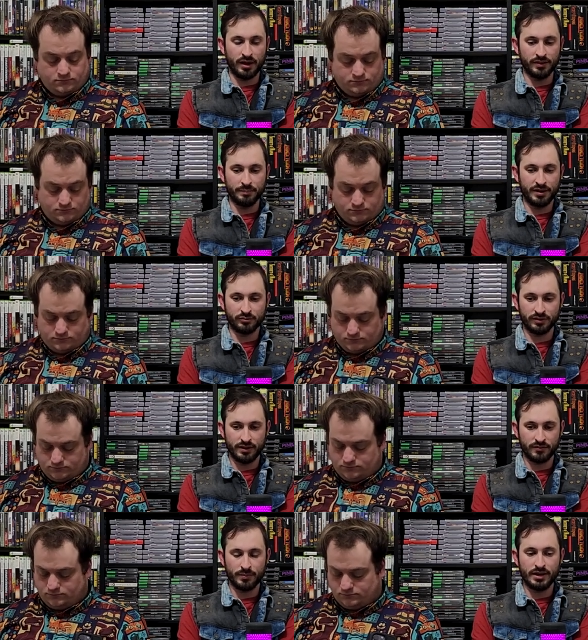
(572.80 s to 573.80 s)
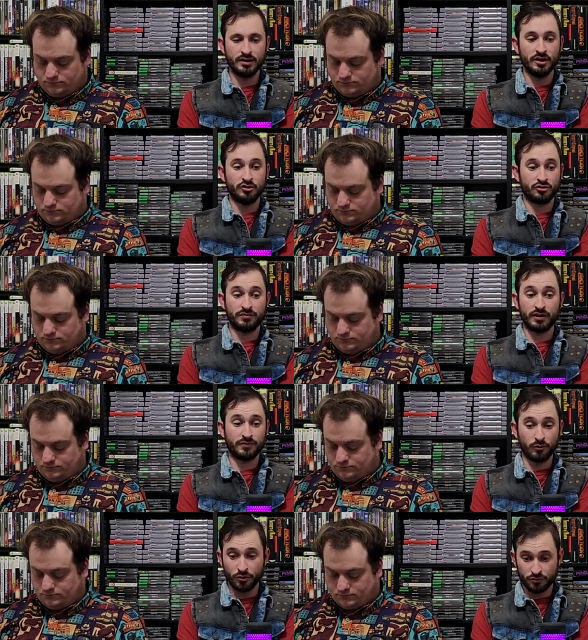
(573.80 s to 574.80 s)
Speaker 1: probably the best one they ever made. Street Fighter
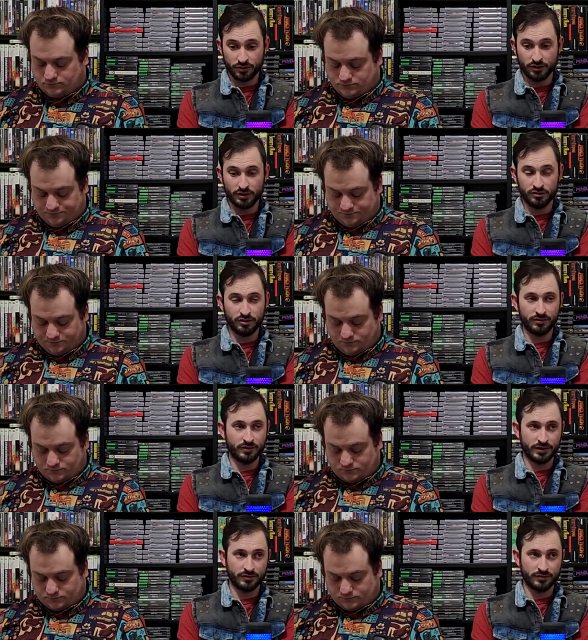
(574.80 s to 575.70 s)
4 is really good. Street Fighter